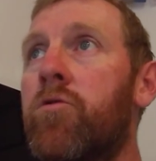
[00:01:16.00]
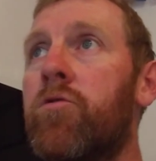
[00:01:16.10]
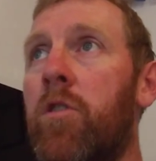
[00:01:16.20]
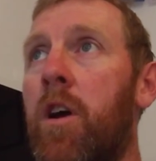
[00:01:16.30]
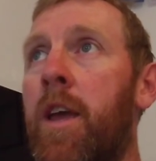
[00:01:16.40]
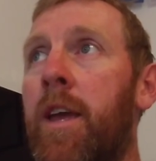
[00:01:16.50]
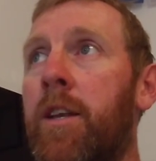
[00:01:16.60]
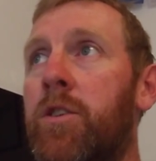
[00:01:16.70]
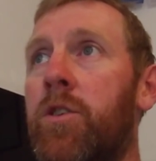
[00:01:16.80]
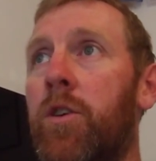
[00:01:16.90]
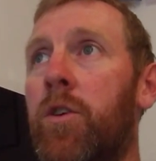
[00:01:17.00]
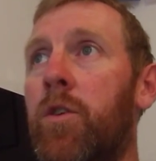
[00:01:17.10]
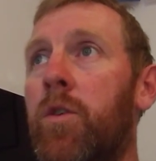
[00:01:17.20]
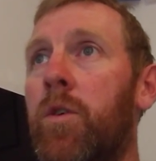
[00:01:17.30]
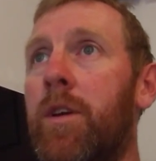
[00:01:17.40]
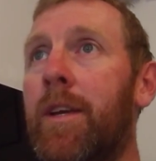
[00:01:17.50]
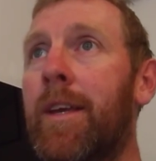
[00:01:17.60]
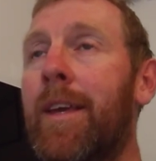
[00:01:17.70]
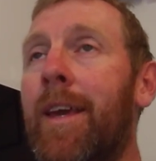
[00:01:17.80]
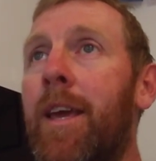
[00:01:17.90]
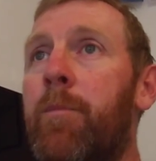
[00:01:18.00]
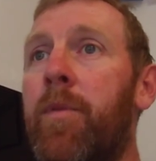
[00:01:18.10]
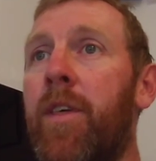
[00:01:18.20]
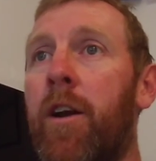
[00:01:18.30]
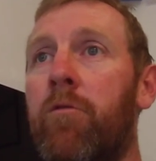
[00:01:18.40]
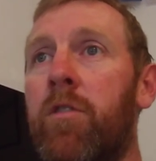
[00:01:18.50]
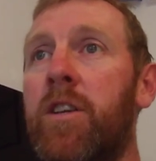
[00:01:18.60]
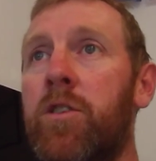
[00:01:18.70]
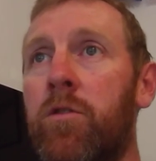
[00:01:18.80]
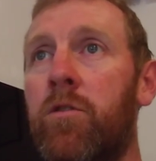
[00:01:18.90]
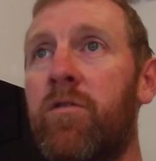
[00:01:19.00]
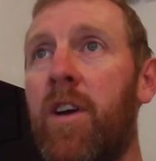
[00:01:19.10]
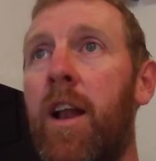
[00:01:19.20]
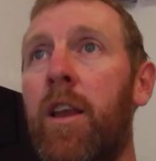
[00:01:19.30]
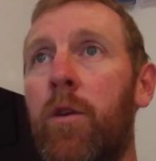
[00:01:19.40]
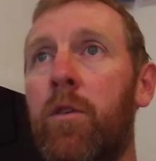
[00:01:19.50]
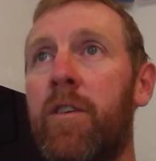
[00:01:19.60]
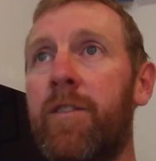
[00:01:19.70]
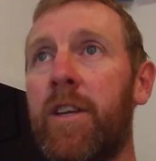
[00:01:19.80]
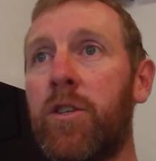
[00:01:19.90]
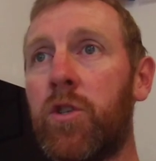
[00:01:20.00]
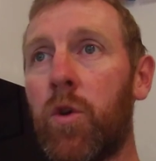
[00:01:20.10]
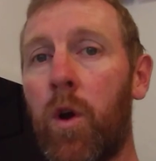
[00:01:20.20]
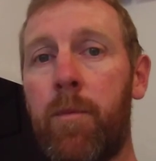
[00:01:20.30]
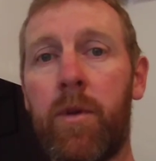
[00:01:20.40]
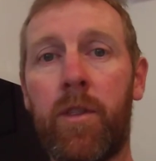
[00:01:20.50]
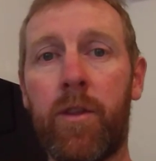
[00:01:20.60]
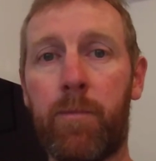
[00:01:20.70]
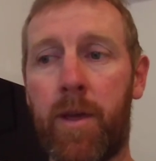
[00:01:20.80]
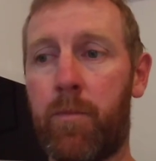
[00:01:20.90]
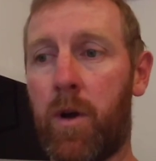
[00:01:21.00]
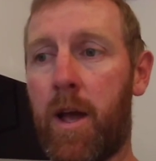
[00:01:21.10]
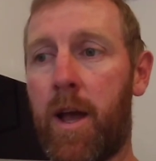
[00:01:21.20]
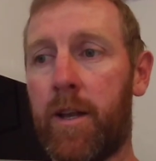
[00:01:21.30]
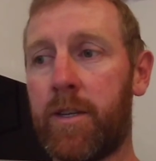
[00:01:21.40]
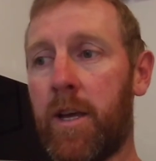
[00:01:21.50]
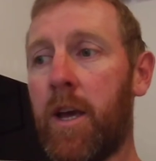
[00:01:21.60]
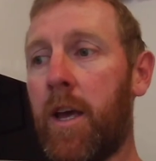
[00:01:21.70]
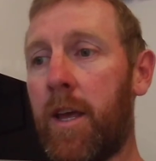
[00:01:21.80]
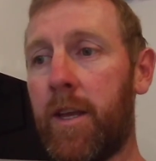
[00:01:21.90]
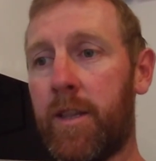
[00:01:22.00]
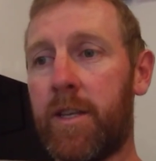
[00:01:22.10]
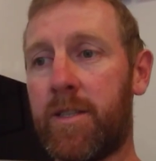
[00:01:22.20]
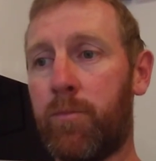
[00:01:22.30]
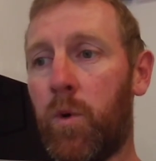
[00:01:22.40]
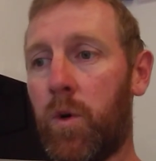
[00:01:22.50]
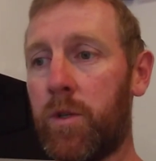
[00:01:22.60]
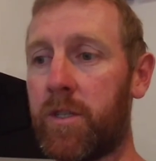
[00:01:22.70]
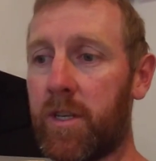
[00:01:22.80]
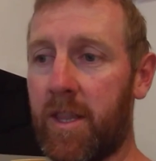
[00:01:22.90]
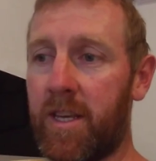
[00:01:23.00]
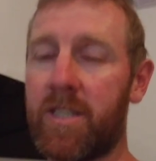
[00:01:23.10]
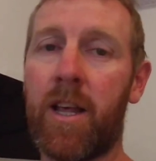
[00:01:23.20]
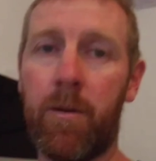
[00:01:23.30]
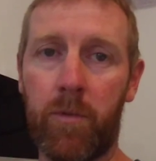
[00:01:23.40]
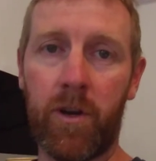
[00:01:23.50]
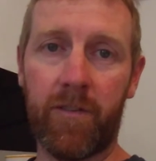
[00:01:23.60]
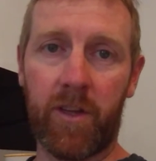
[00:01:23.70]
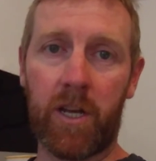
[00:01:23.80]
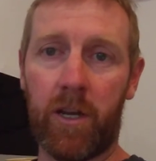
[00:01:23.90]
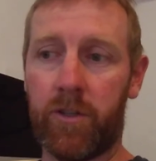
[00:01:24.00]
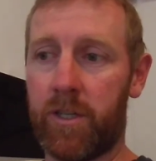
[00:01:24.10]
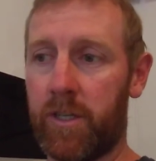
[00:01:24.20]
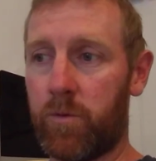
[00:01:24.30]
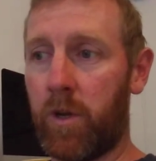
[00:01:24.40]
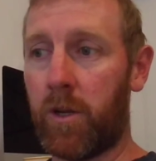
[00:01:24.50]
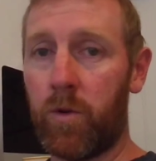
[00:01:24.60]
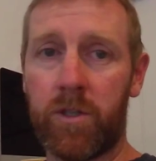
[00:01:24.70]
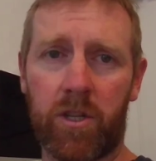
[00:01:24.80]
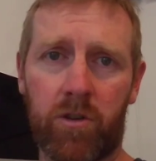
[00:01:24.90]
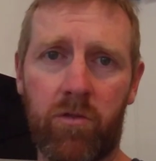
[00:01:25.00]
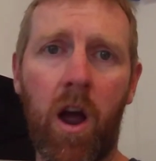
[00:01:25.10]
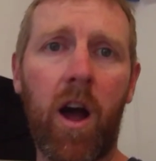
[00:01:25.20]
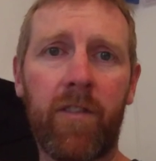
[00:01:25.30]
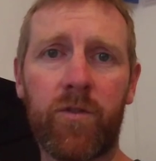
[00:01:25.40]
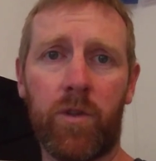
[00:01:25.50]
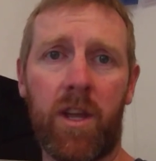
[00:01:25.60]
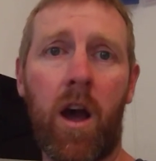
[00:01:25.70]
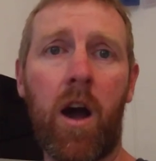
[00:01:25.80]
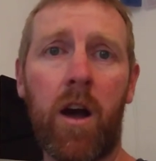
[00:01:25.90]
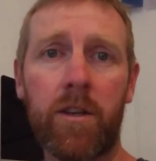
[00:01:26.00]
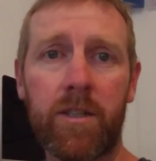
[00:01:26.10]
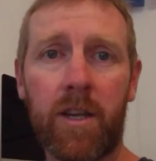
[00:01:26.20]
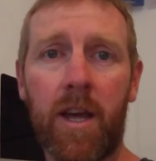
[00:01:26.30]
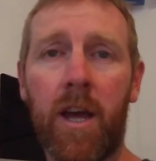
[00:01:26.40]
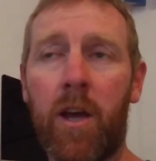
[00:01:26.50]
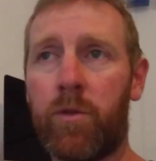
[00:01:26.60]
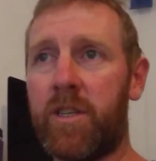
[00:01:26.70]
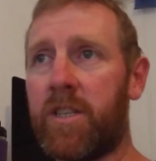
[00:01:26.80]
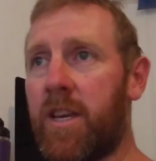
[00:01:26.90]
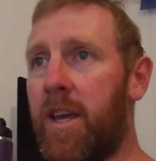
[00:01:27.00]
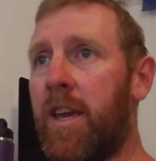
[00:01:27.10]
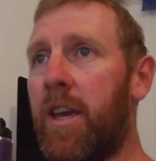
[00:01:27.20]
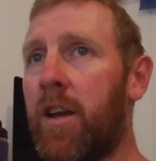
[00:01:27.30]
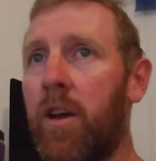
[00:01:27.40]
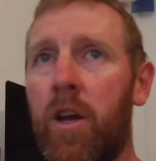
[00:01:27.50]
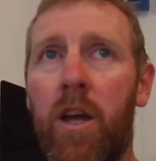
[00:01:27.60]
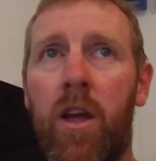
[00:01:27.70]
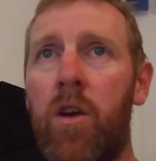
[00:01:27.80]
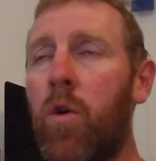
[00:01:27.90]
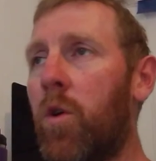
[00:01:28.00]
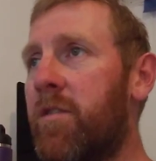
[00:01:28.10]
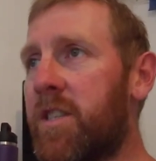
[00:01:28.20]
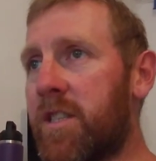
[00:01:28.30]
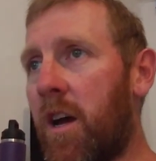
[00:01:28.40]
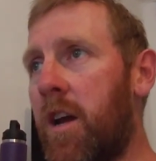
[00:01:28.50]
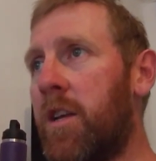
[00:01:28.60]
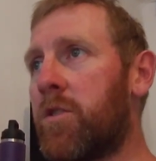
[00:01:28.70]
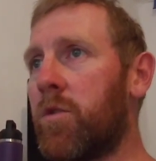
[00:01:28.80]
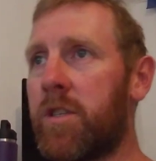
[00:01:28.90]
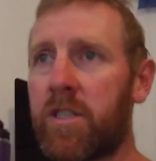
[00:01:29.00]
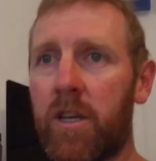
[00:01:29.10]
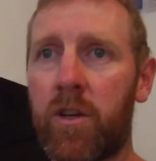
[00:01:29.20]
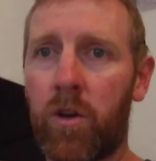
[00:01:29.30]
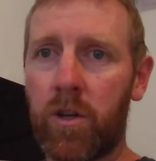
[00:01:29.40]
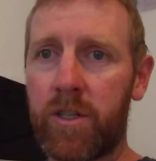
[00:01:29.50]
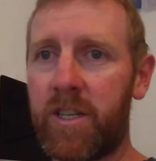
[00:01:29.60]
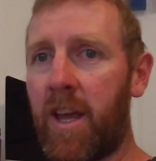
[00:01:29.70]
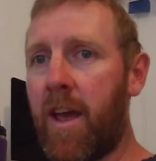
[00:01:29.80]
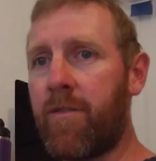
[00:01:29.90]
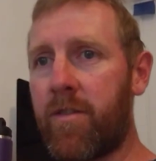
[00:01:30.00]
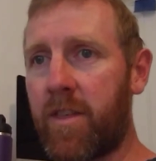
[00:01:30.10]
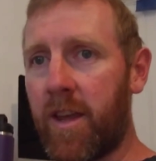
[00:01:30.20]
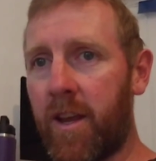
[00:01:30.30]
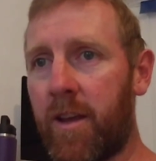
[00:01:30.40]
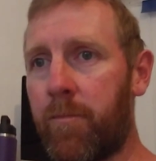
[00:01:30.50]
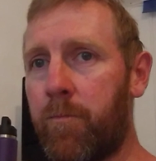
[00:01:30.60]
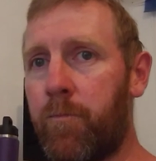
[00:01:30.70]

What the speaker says: trying to keep that original value of enjoyment that people had in their sport. So this element of the coaching is what I call the craft or the art, which is taking all of the science, all the psychology, everything,